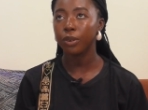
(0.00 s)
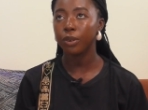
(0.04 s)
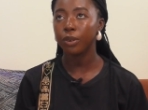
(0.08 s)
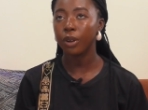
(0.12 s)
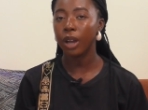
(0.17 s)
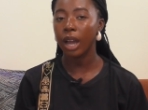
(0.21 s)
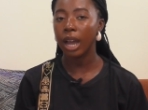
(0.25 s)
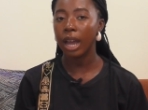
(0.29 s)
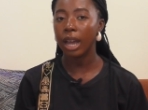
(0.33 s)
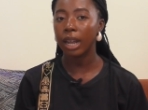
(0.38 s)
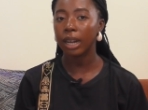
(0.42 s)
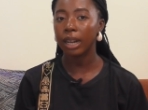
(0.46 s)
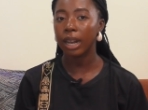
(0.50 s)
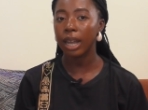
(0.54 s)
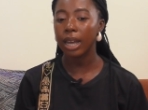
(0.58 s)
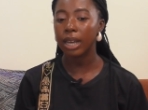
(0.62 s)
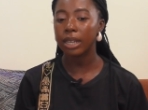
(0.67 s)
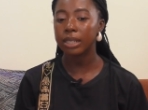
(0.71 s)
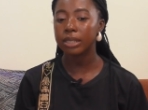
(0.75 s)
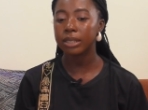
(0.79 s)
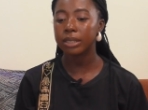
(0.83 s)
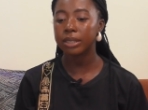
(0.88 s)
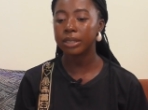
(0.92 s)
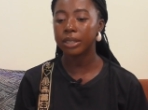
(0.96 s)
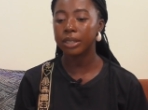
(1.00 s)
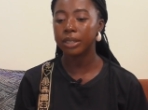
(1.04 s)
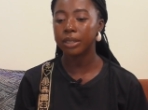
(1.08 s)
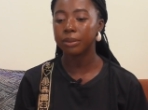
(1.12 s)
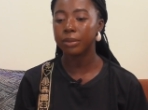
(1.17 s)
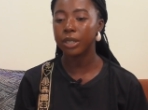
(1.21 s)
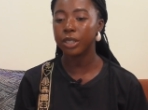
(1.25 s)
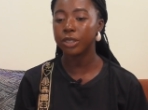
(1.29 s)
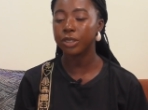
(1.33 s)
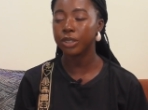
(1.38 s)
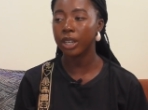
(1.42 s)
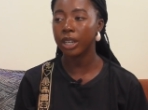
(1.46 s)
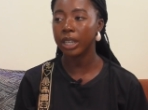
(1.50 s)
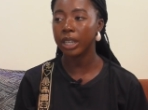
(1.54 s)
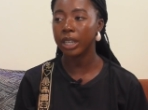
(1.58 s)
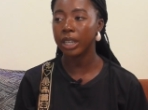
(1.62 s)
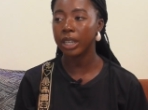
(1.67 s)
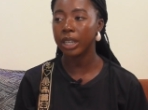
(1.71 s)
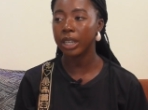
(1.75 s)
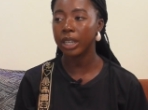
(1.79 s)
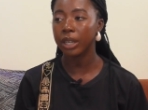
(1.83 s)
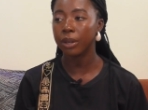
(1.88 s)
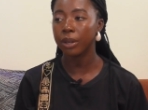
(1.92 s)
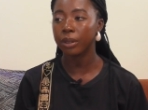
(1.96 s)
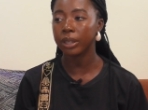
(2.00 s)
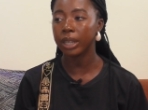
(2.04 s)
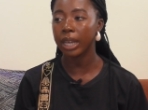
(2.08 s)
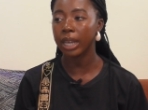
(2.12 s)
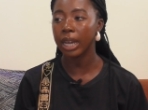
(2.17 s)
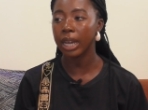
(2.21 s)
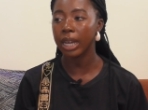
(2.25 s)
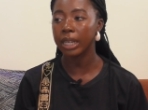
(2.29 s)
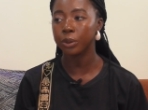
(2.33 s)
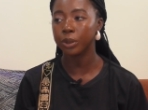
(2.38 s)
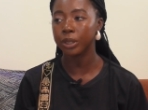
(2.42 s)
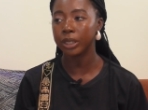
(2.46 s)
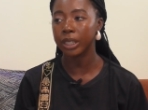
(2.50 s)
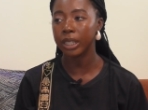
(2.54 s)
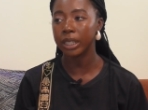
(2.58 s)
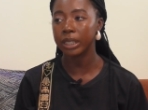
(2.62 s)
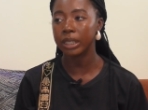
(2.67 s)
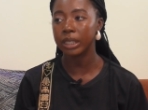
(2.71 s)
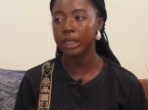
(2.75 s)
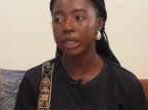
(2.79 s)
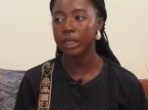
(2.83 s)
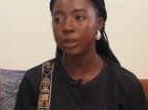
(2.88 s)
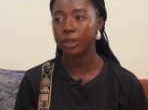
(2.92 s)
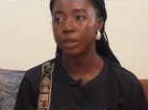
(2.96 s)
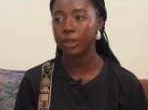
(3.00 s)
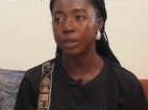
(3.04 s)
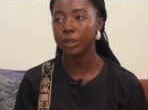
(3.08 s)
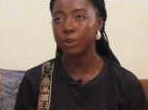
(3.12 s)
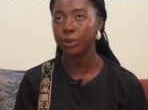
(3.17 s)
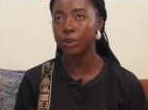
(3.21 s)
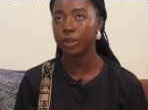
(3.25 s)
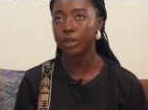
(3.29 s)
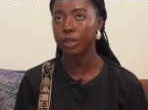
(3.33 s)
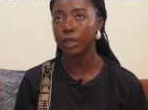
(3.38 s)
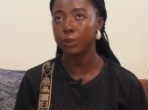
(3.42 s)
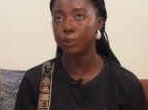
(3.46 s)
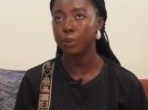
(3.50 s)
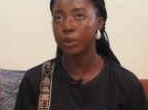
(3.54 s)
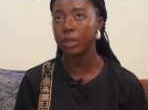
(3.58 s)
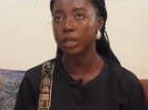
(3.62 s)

For our last uh, menstrual health hygiene project, mm -hmm. it mm-hmm.